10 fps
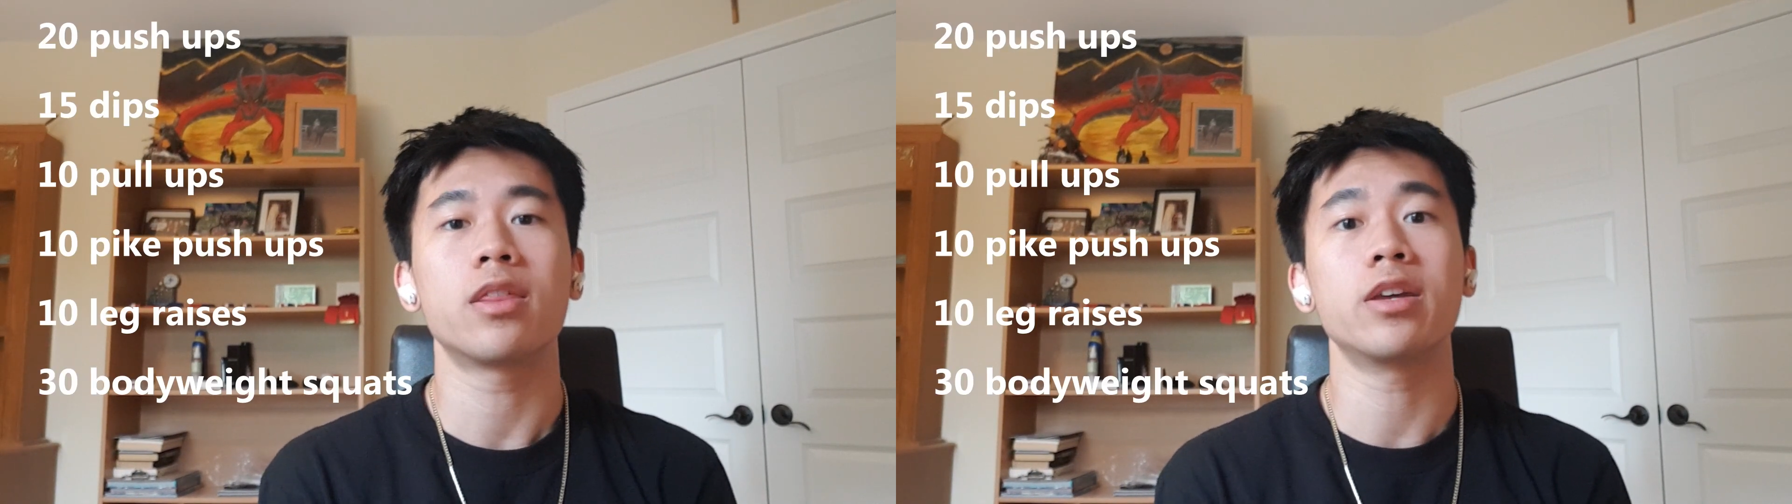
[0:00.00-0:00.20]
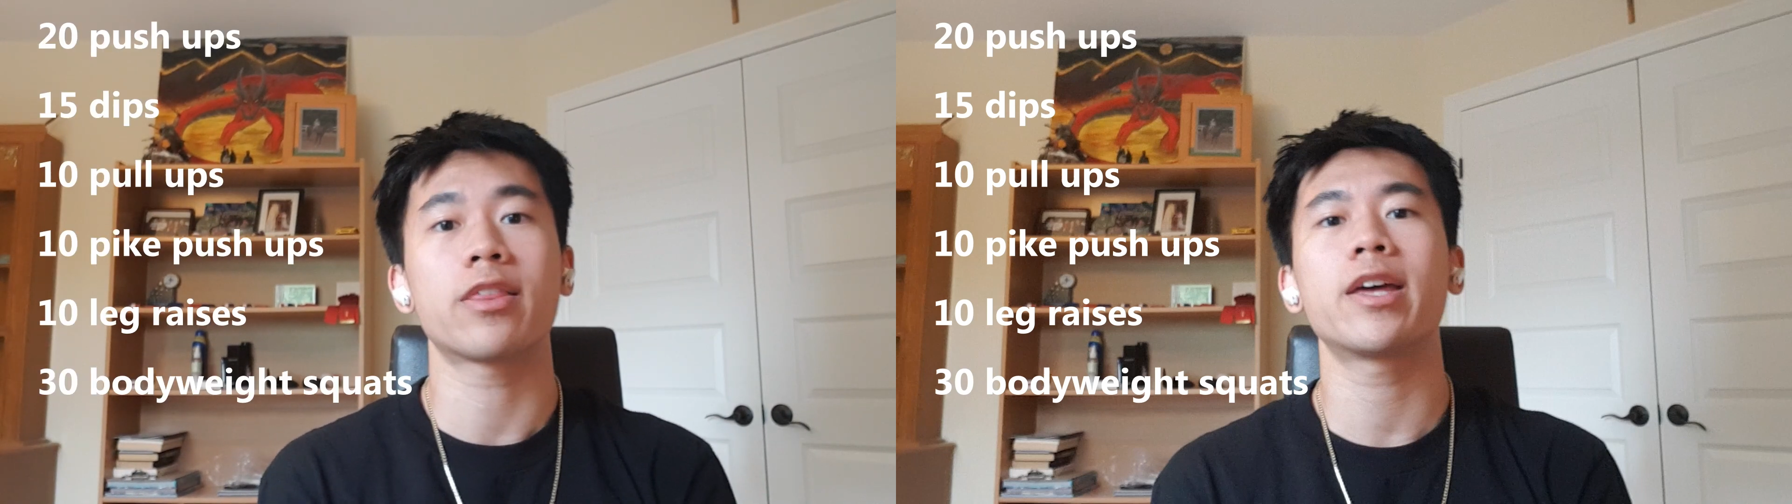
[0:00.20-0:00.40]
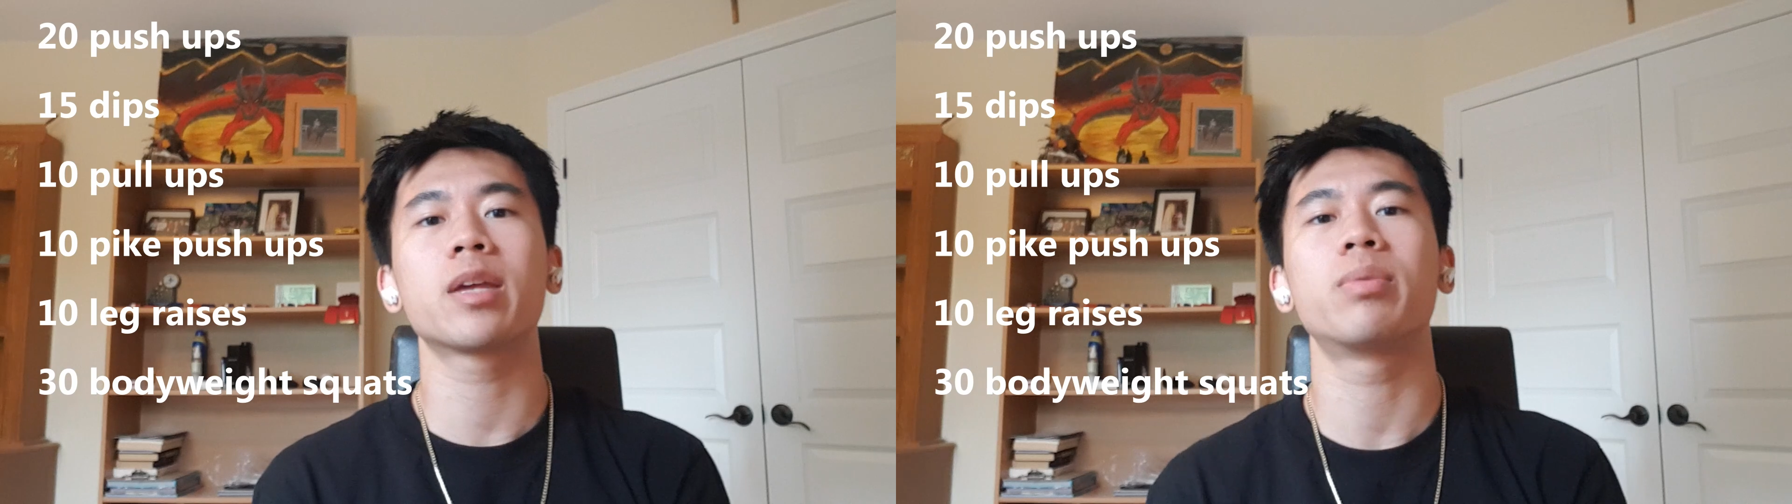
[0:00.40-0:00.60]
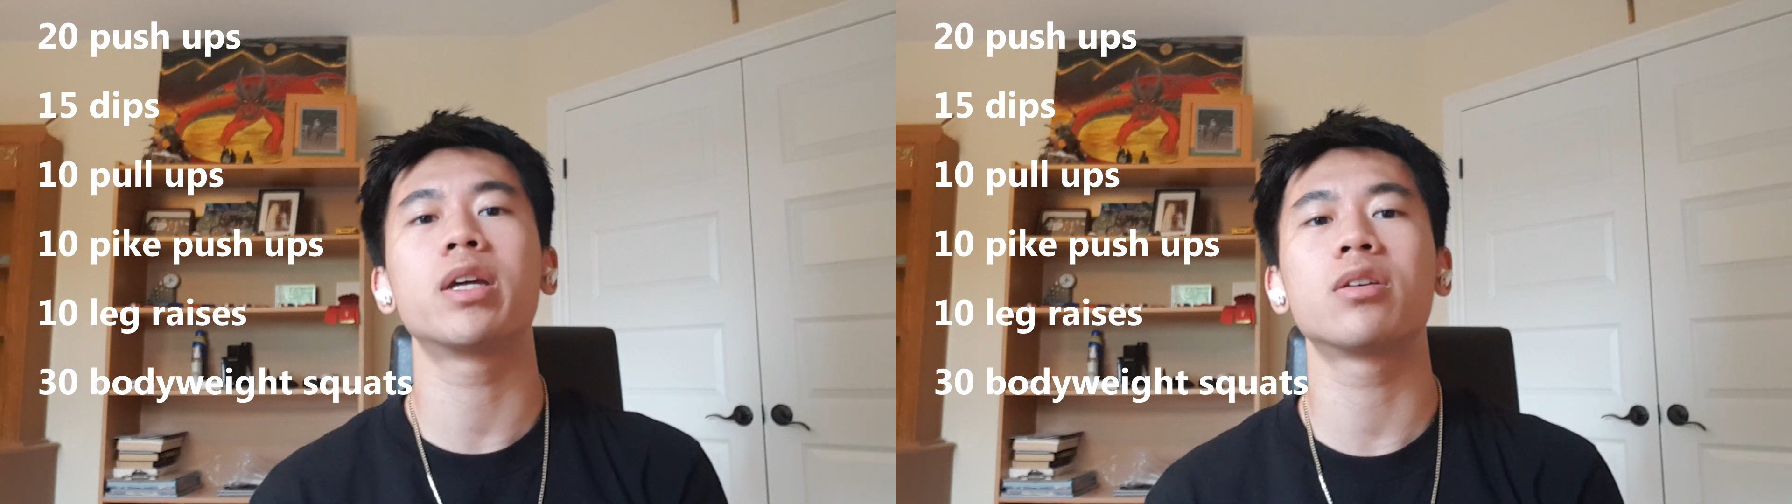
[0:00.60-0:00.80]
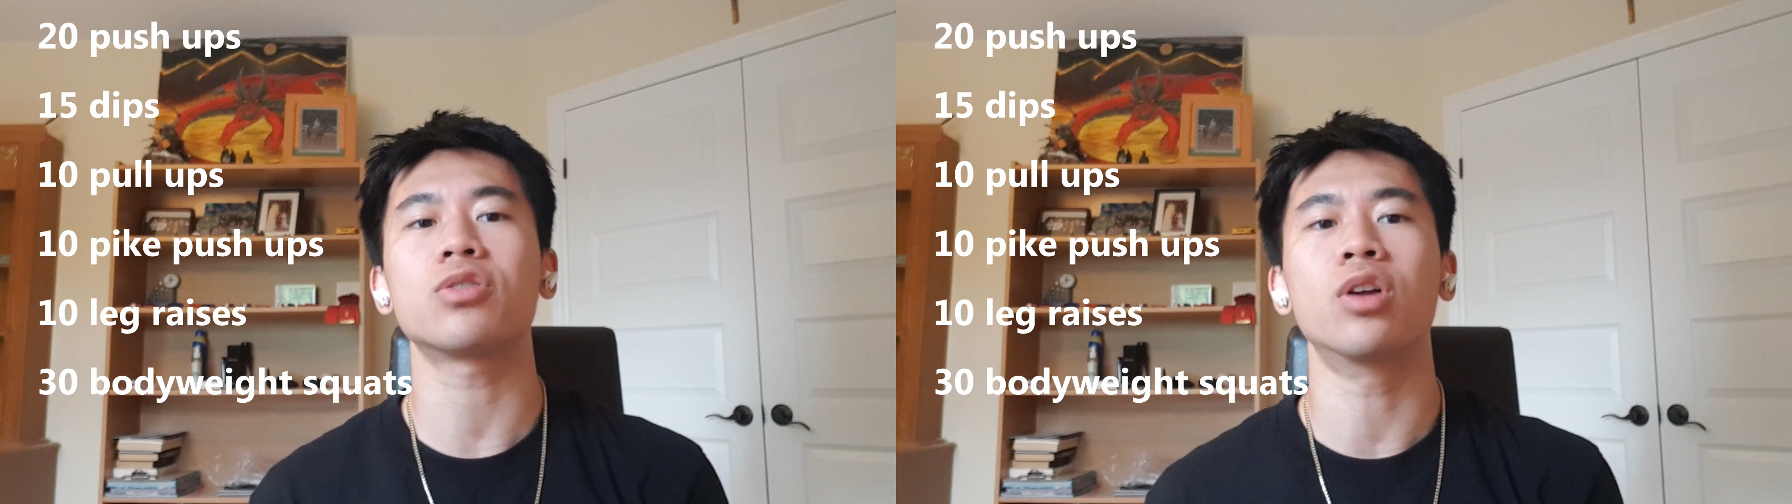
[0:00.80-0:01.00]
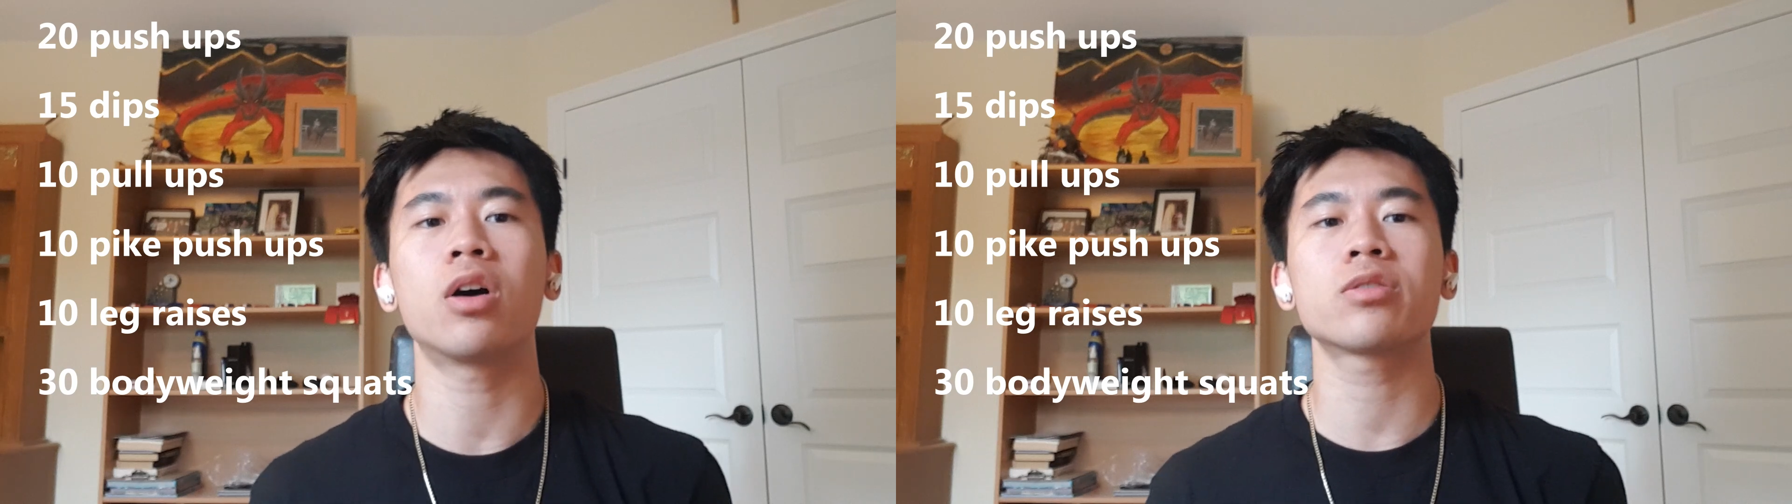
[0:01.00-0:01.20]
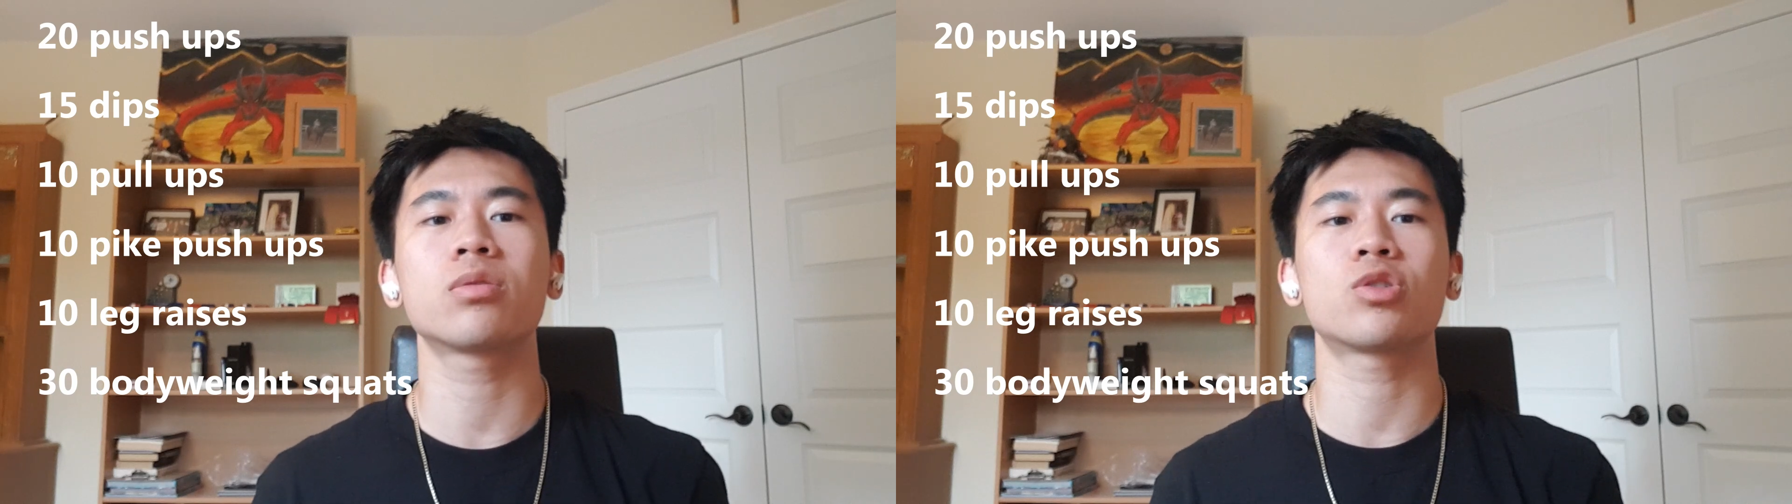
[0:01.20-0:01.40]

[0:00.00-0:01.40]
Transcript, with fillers: The athletic beginner should also